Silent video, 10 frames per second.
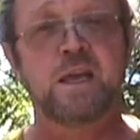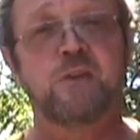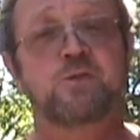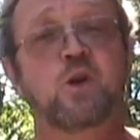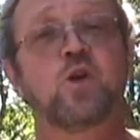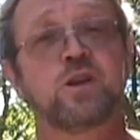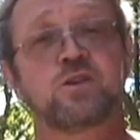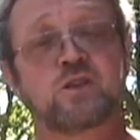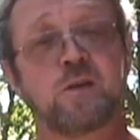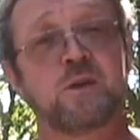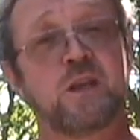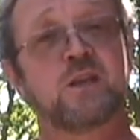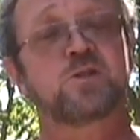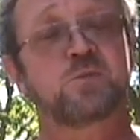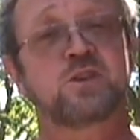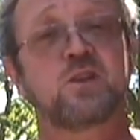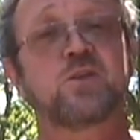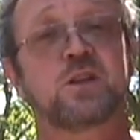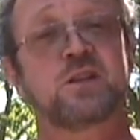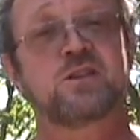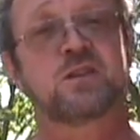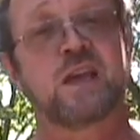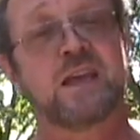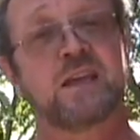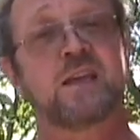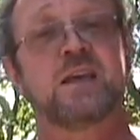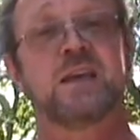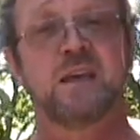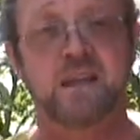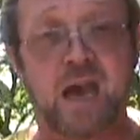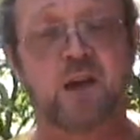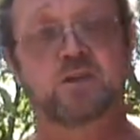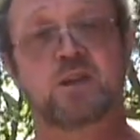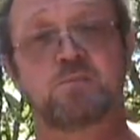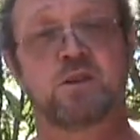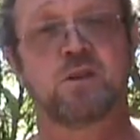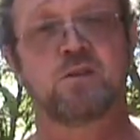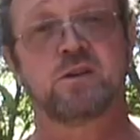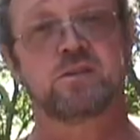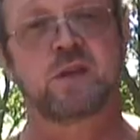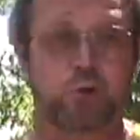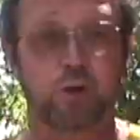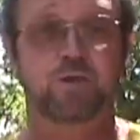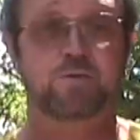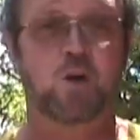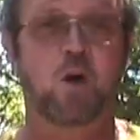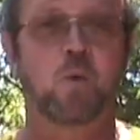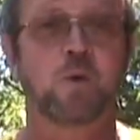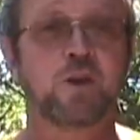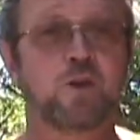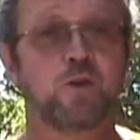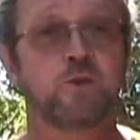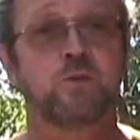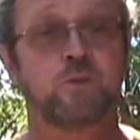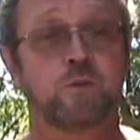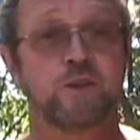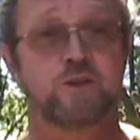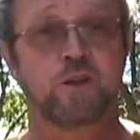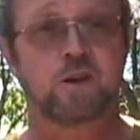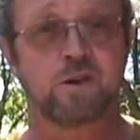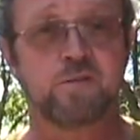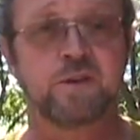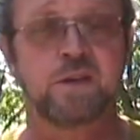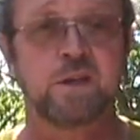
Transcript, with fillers: If you're going to Yosemite, and specifically staying in the housekeeping units, first of all, when you reserve